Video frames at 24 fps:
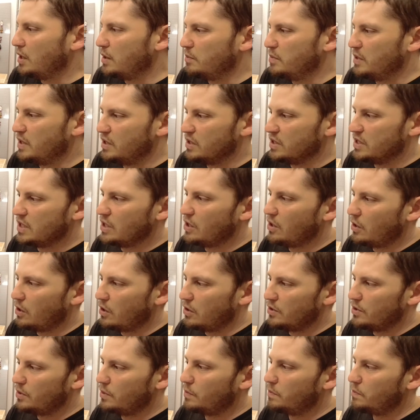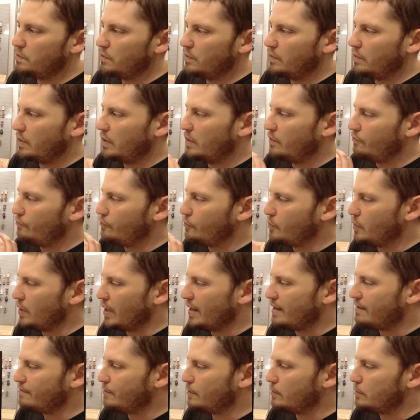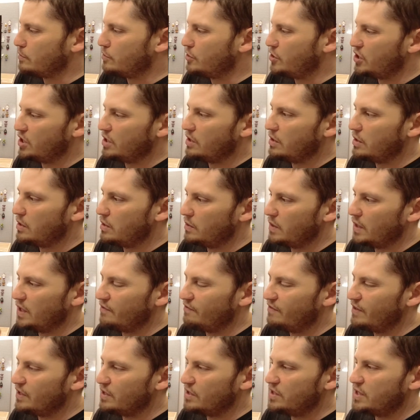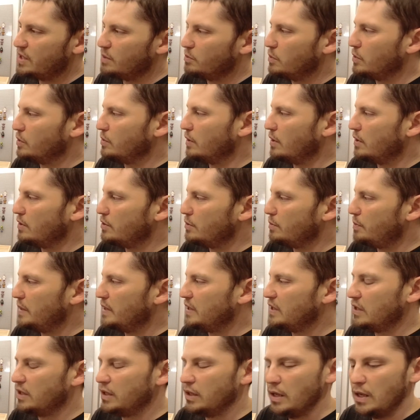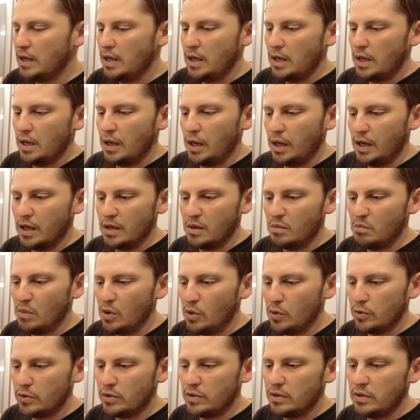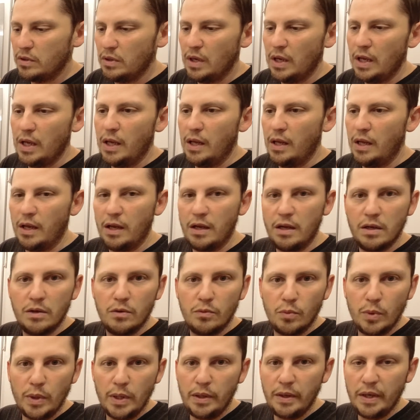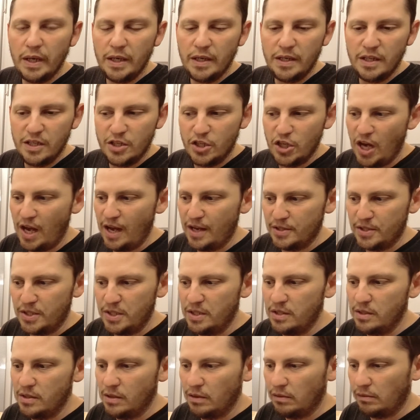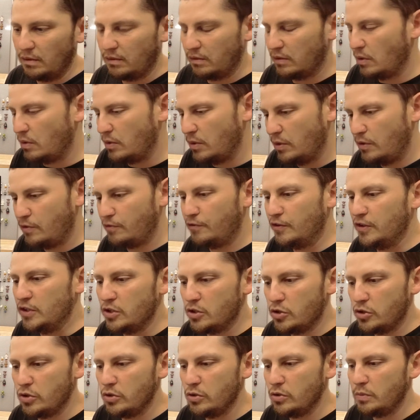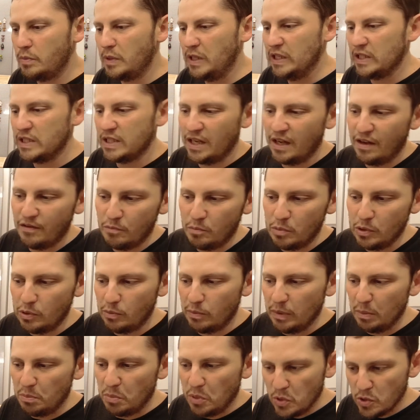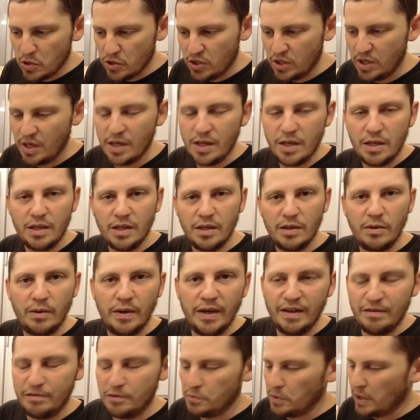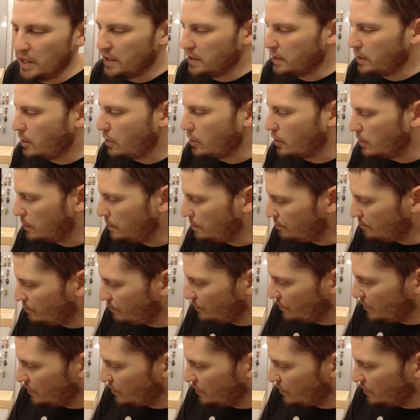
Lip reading: because they all, from what I've heard, share a very similar underpinning and motor and rear end and chassis. Don't know if it's true because I haven't built my Porsche yet, and I don't have the rally car.